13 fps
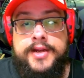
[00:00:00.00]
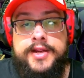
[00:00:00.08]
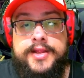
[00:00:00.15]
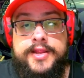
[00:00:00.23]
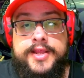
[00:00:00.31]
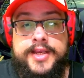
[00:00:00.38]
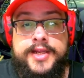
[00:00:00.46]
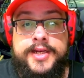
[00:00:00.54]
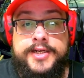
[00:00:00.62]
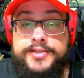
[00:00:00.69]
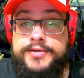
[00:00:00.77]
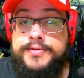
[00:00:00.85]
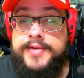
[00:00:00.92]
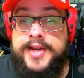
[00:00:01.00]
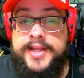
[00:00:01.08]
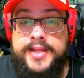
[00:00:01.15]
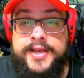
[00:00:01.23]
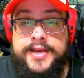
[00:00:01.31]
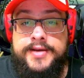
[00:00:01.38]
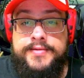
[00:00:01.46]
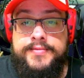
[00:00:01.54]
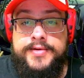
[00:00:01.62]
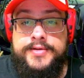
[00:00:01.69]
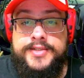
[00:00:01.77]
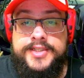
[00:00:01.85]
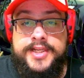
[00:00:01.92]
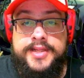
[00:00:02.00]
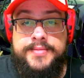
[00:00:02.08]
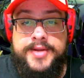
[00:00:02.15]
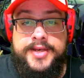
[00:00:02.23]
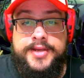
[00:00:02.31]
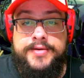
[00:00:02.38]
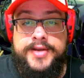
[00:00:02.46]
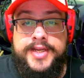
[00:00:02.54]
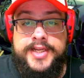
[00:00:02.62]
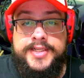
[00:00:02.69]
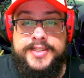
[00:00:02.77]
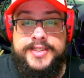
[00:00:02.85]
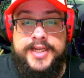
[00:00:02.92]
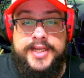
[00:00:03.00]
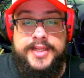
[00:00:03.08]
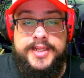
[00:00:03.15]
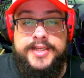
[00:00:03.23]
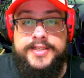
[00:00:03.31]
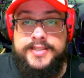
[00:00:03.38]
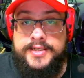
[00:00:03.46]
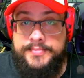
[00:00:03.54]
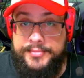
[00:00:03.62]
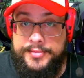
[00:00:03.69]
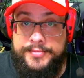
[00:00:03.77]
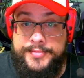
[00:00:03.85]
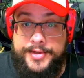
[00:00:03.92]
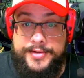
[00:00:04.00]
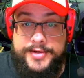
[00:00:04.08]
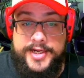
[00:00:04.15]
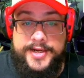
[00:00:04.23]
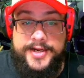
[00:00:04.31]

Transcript: The initial way that we'll see the menu is in the simple mode.